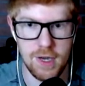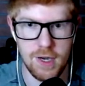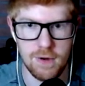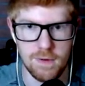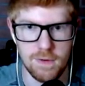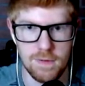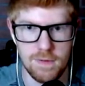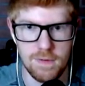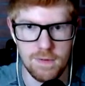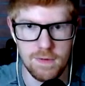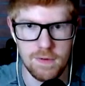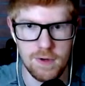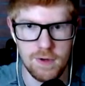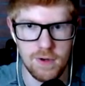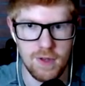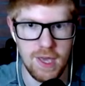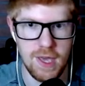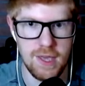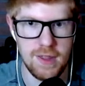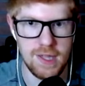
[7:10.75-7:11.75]
Oh,
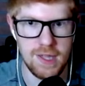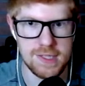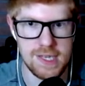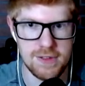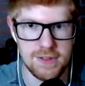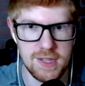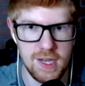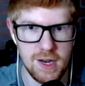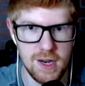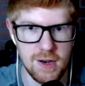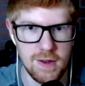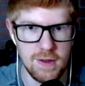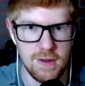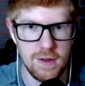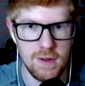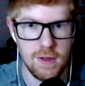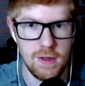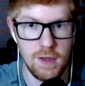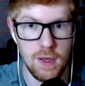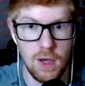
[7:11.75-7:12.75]
okay, that's out there.
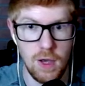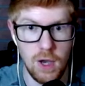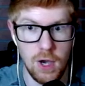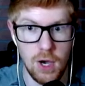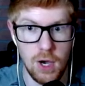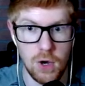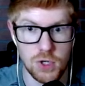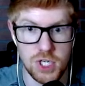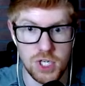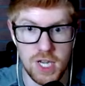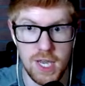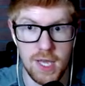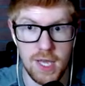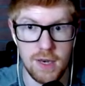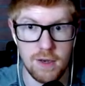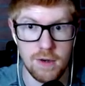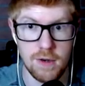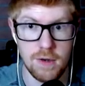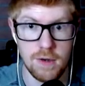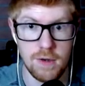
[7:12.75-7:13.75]
Shit.
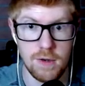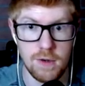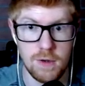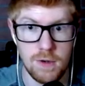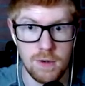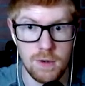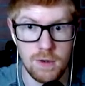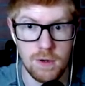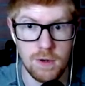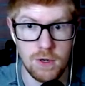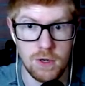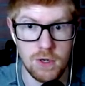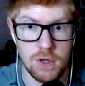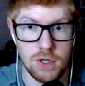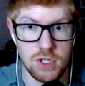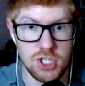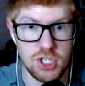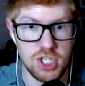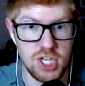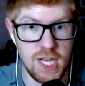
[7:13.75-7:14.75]

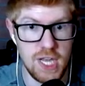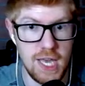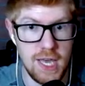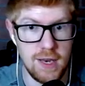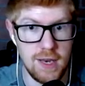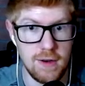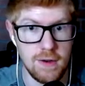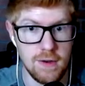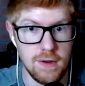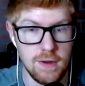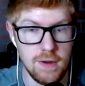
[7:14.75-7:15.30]
Shit.